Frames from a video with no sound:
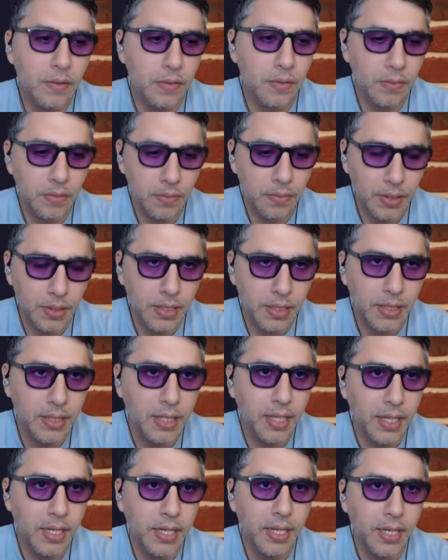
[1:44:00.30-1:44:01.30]
What
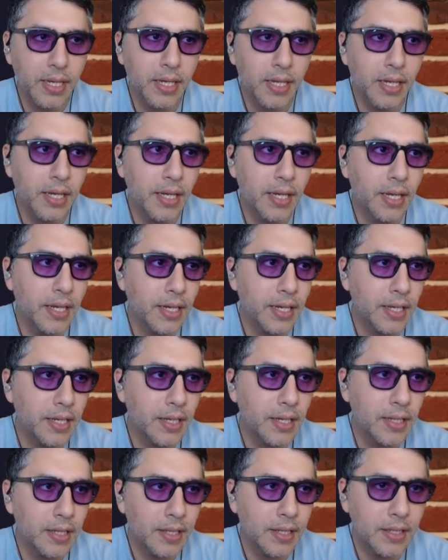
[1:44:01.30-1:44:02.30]
the heck?
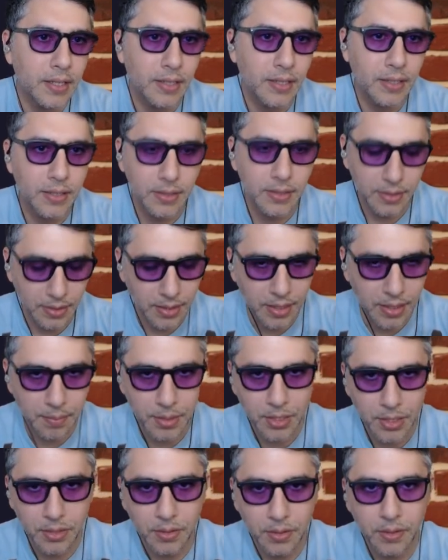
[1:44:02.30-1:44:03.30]
Not mean
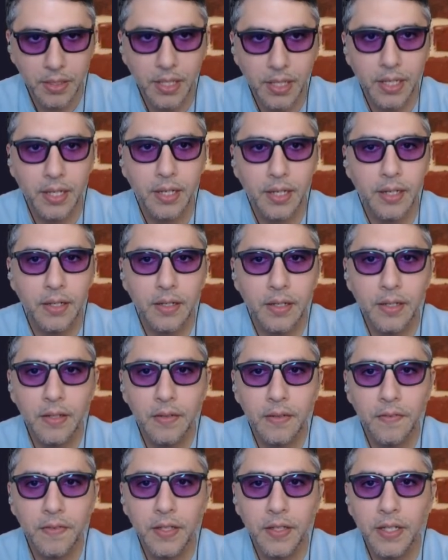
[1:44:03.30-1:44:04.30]
to do that.
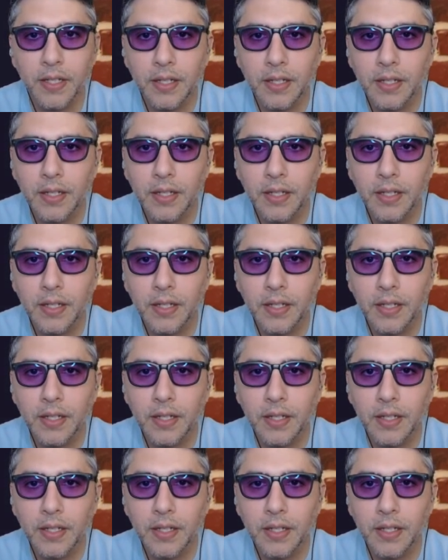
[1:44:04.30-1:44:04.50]
Config.